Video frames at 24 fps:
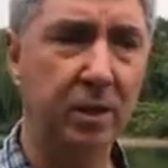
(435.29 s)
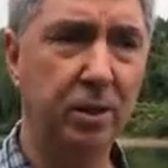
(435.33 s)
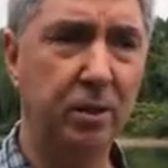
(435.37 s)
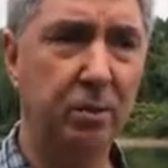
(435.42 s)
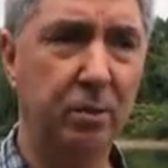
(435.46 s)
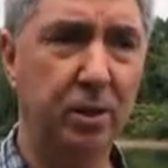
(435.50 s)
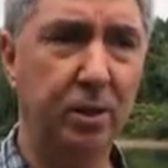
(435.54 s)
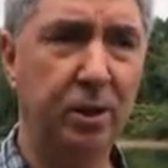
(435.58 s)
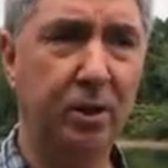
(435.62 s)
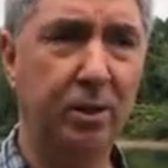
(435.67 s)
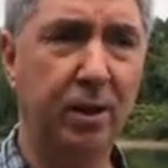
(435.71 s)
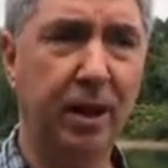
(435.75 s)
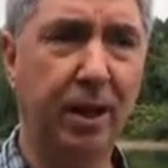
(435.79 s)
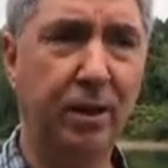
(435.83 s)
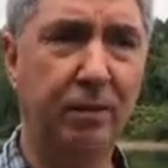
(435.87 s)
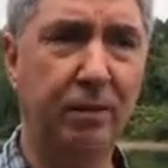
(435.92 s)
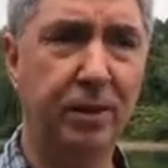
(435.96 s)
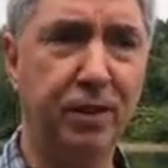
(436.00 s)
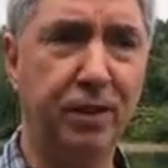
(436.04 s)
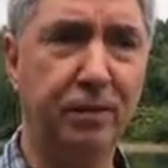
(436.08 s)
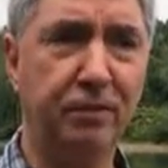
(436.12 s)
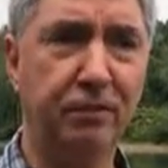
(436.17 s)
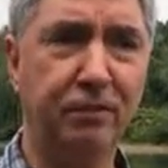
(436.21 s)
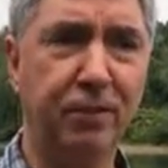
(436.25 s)
So what you
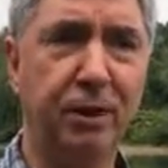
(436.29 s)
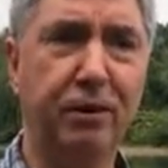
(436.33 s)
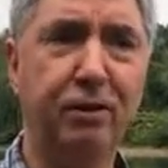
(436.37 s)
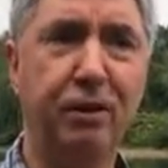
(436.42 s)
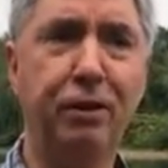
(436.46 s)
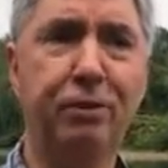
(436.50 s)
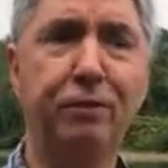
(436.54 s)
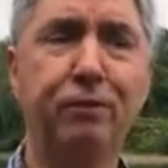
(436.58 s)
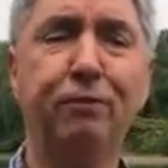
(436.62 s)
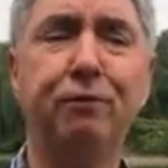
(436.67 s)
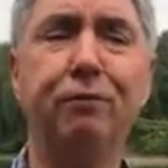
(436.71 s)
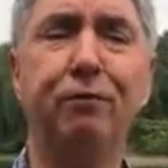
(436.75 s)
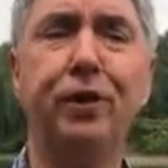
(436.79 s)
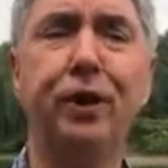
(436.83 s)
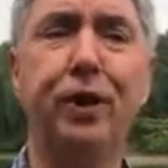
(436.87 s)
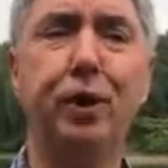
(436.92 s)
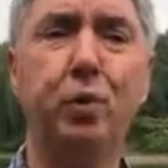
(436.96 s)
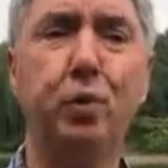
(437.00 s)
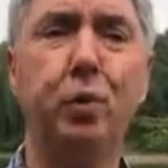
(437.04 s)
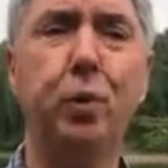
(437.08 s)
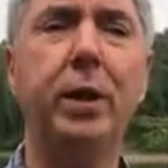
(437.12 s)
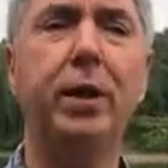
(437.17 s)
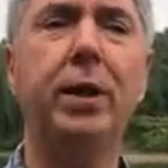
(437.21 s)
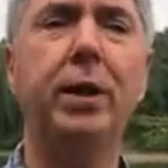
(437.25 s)
have is a very
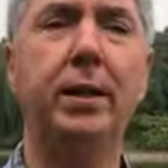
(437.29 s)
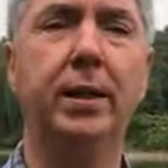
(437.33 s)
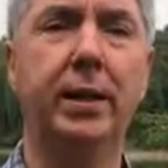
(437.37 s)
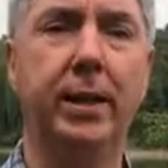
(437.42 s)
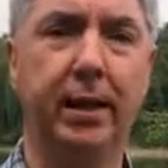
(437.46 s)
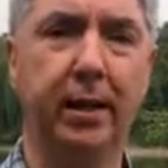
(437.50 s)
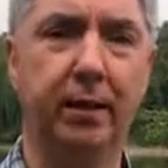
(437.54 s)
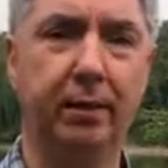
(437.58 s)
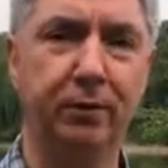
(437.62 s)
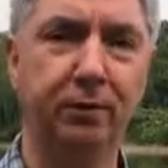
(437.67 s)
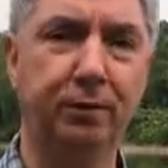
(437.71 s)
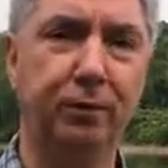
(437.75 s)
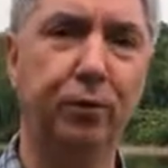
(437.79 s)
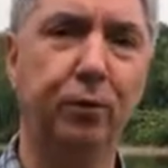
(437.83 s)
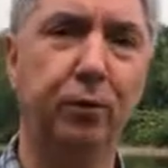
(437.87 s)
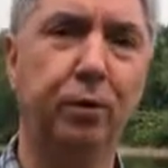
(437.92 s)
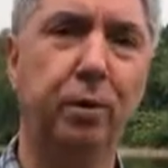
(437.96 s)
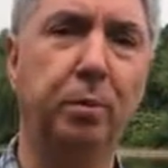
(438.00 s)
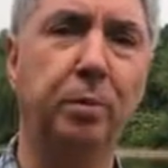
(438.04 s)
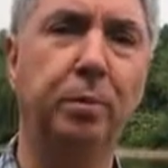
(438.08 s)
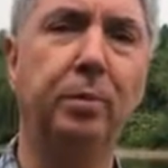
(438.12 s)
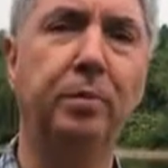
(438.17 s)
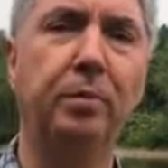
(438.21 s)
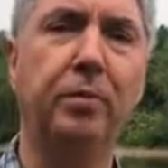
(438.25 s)
freewheeling
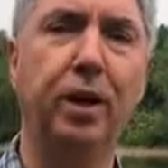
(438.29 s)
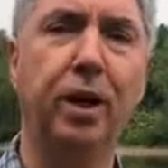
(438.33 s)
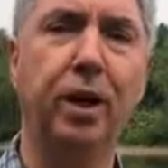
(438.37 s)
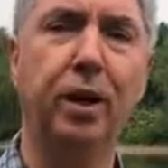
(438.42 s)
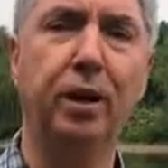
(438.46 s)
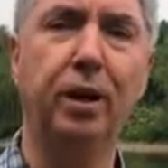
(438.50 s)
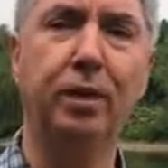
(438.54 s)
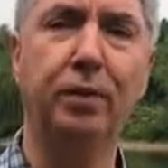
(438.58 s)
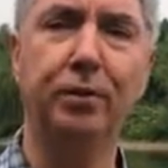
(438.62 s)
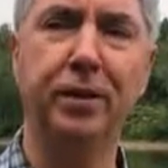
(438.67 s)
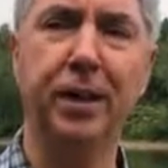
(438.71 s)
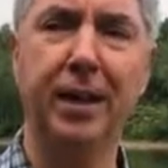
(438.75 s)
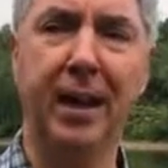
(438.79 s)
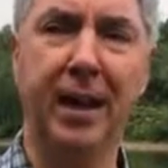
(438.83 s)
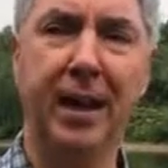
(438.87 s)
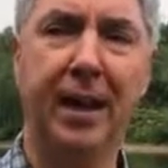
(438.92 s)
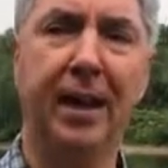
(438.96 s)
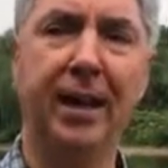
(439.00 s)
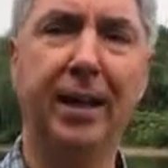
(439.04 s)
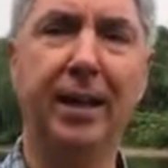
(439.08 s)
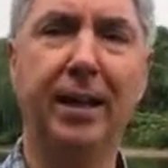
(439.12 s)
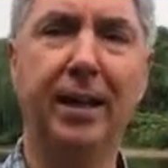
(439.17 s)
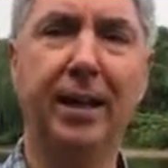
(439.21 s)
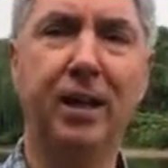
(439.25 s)
form of
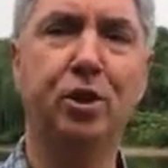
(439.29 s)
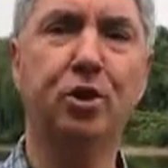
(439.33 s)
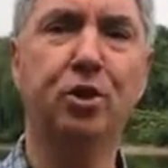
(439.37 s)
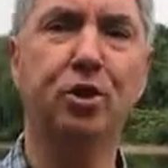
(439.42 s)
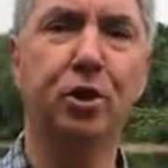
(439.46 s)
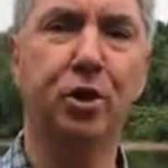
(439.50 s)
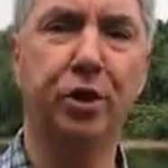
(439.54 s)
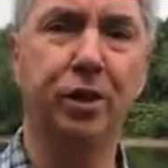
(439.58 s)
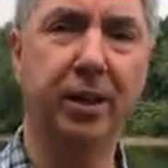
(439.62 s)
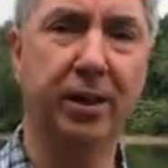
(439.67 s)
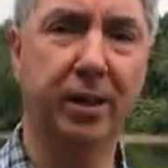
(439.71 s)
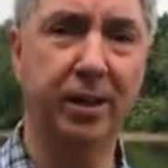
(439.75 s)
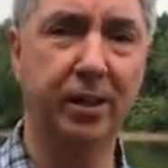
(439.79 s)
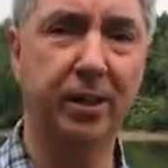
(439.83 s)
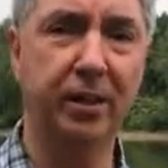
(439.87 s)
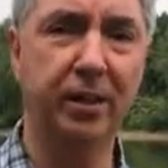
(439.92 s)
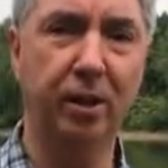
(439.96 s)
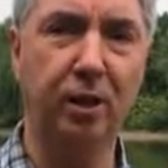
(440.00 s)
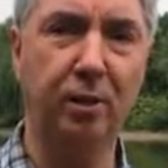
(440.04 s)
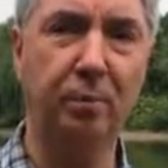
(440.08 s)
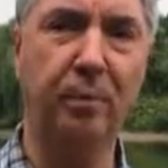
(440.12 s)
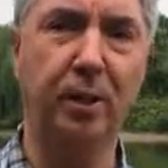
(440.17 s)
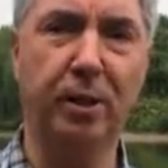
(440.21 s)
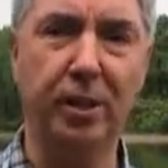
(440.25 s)
electronic
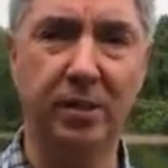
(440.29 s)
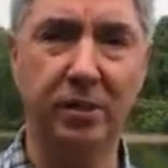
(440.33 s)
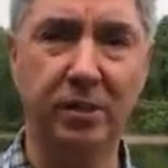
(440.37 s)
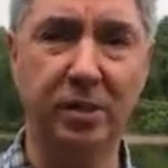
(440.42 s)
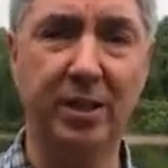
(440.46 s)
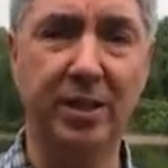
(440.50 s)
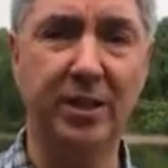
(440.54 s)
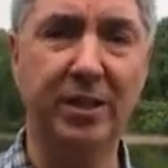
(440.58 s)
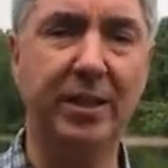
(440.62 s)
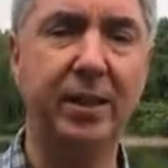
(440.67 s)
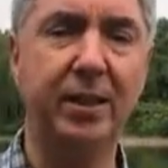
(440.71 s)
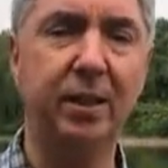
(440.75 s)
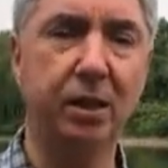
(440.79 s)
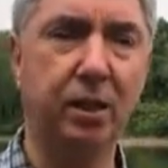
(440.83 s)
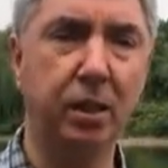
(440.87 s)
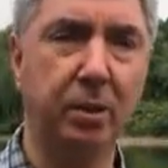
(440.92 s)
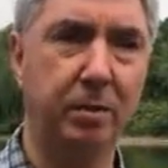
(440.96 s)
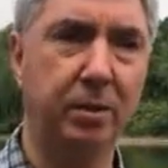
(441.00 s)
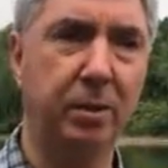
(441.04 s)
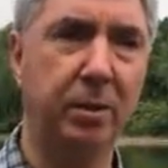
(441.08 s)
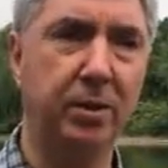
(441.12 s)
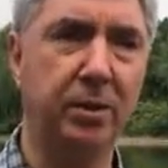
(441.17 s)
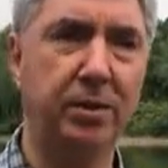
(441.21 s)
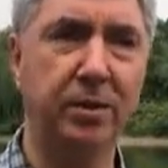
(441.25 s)
commerce,
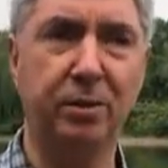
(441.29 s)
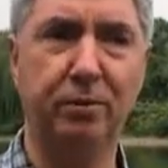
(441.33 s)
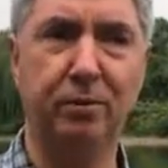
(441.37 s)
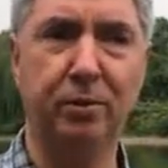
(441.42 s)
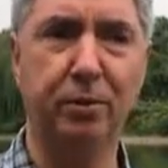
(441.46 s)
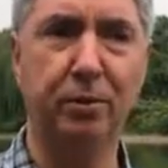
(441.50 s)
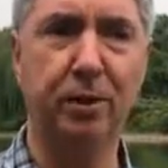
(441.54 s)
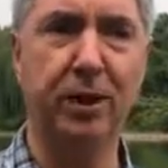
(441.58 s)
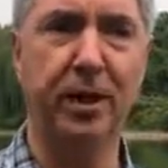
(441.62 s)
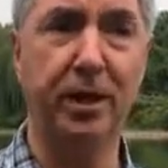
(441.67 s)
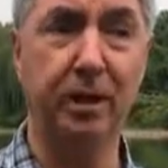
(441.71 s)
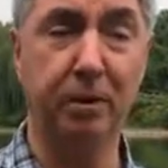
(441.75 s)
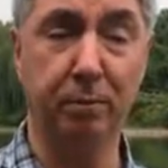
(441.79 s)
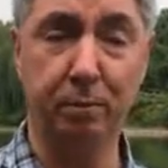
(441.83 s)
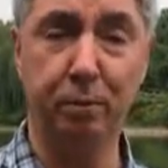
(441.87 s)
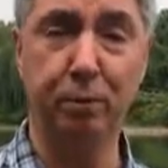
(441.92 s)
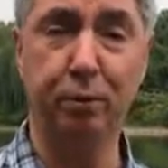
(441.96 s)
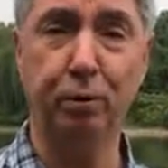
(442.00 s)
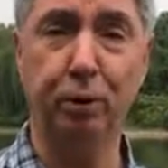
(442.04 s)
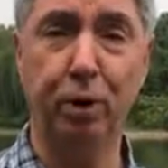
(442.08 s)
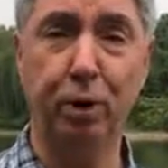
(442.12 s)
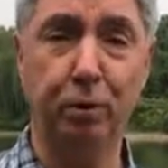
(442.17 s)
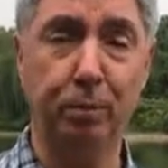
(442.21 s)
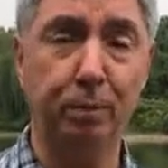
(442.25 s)
e-commerce if you like,
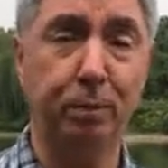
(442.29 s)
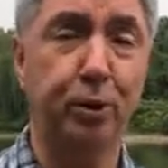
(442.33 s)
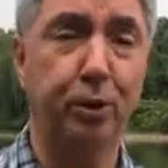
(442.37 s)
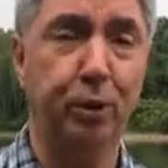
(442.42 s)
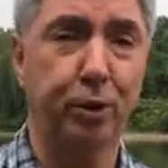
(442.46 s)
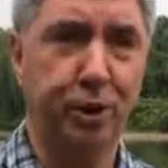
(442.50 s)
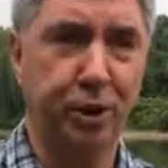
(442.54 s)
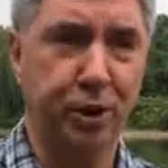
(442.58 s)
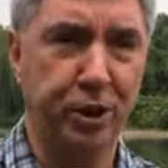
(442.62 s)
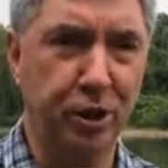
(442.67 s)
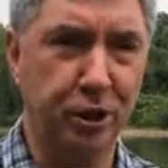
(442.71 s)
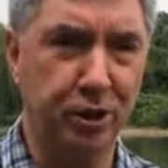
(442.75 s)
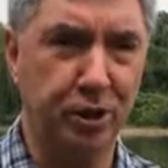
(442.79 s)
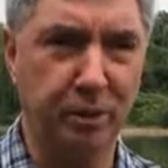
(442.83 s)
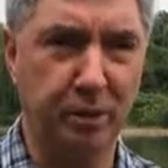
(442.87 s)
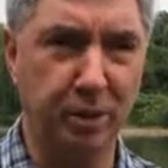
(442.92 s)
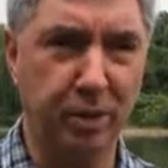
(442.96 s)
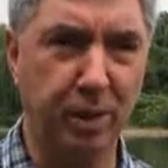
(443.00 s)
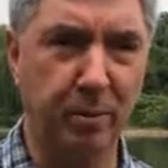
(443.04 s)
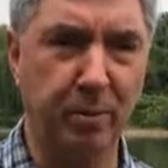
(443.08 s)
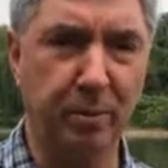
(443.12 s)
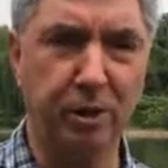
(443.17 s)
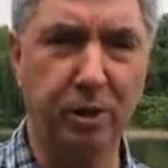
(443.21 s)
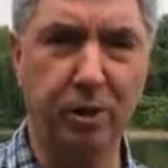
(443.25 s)
or pure digital
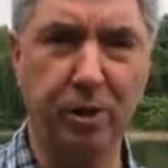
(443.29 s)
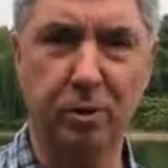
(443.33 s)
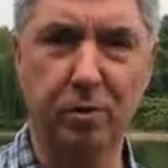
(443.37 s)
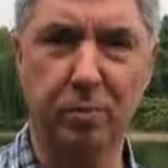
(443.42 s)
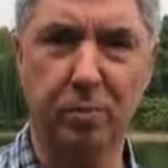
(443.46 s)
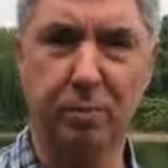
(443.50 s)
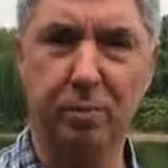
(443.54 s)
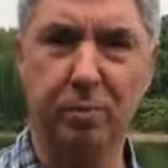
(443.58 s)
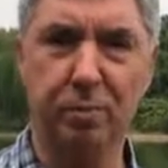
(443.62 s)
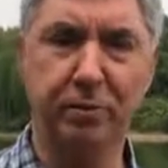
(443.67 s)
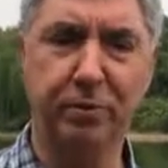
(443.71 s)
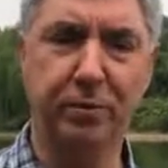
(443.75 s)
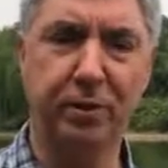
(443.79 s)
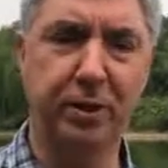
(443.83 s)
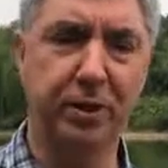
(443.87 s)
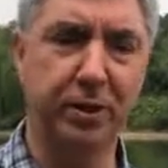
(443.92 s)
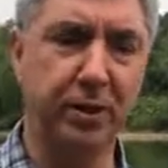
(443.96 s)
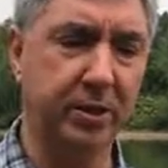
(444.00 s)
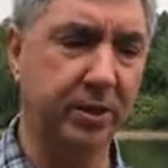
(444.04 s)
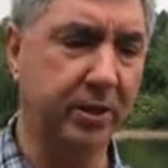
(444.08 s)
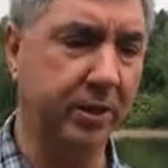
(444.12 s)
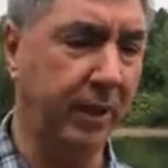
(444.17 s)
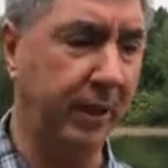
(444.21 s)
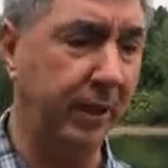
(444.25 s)
commerce as we
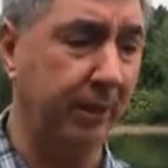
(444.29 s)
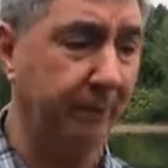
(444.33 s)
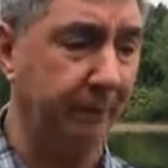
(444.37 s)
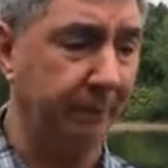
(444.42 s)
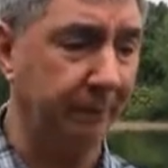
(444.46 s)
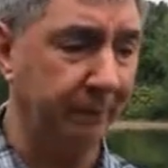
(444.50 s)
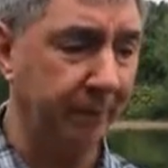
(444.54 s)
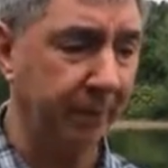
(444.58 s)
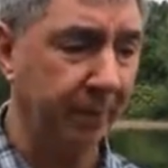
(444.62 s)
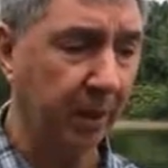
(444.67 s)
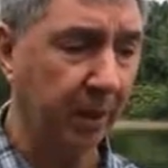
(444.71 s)
prefer to say,